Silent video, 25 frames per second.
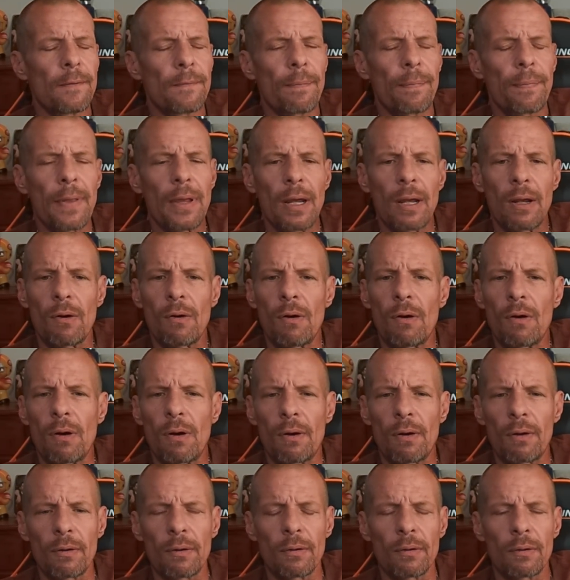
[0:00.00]
that
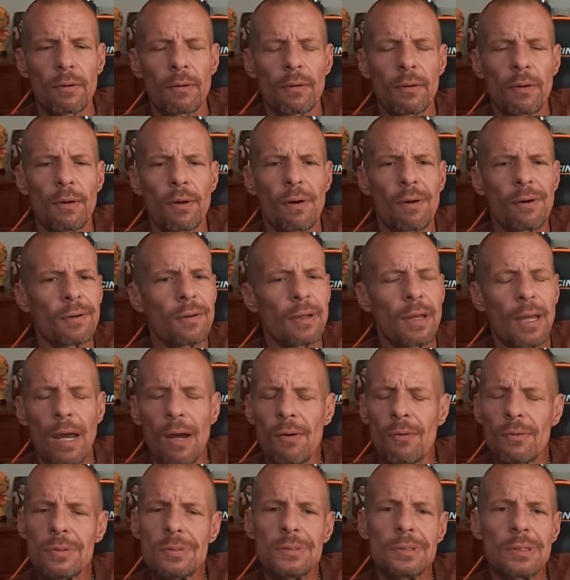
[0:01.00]
are
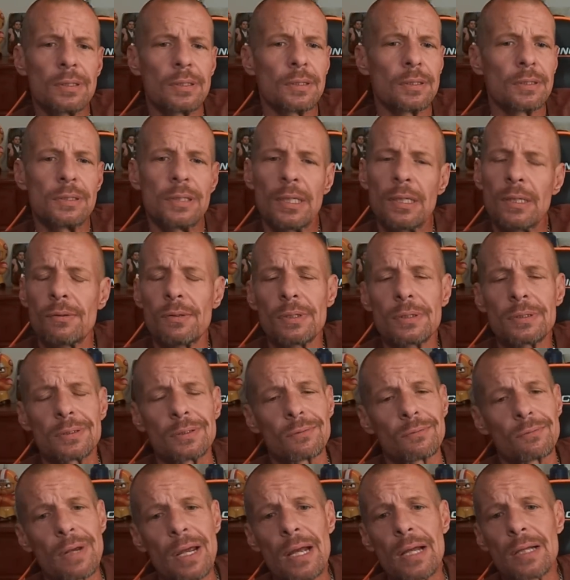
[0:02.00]
cowards and degenerates
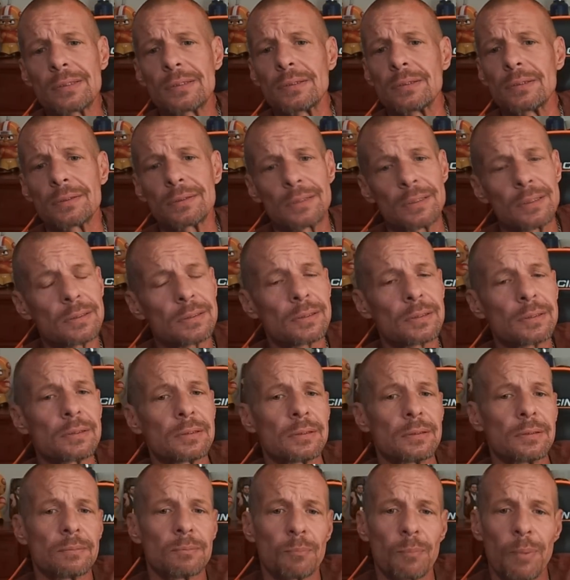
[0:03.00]
and rats and snitches
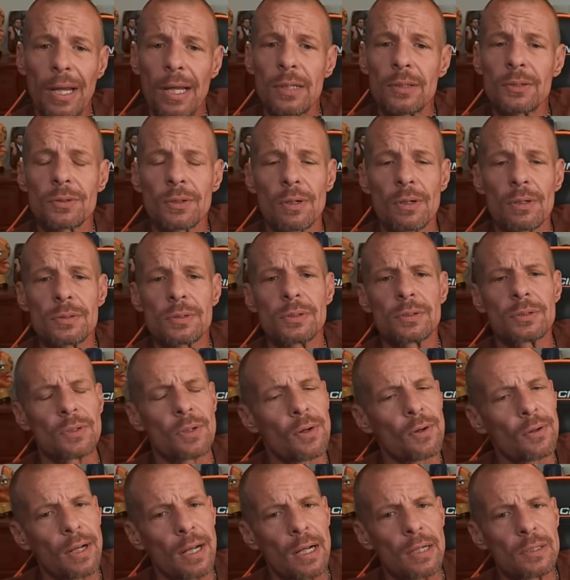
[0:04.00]
and bad charges and
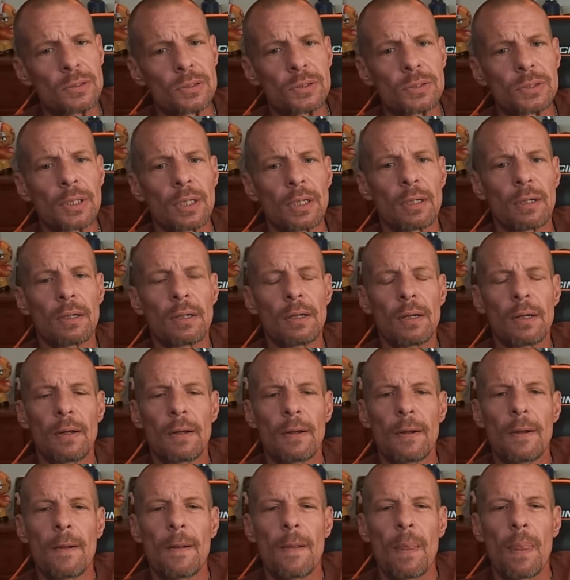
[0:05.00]
all kinds of shit.
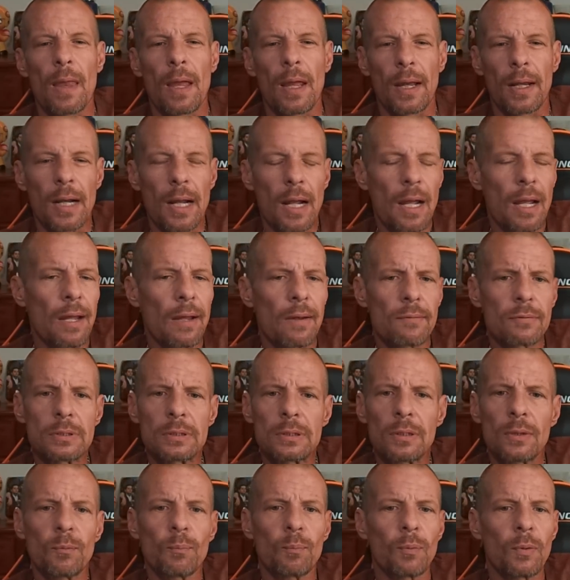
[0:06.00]
And I have
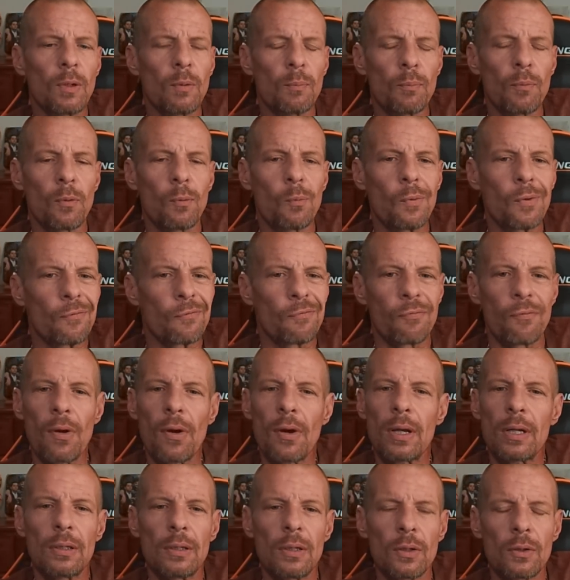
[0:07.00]
seen people with
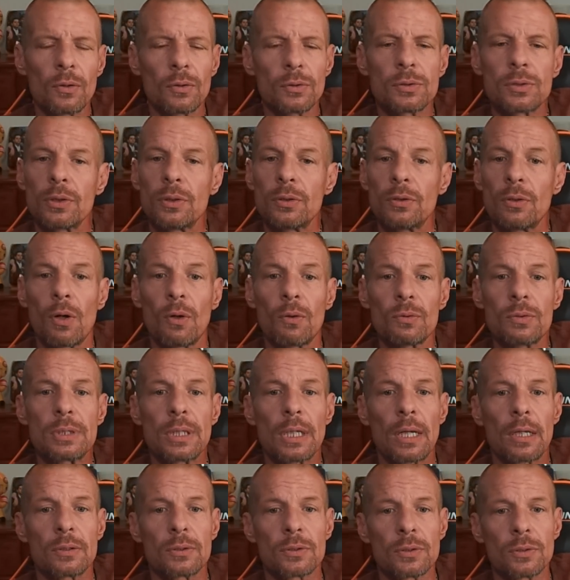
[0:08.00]
very little to no
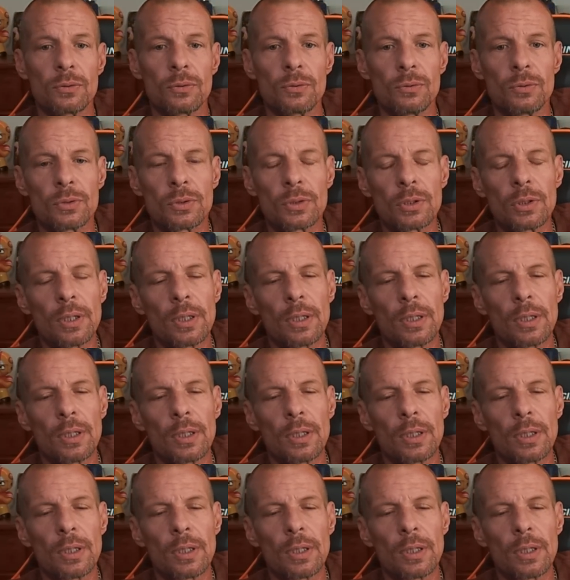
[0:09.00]
tattoos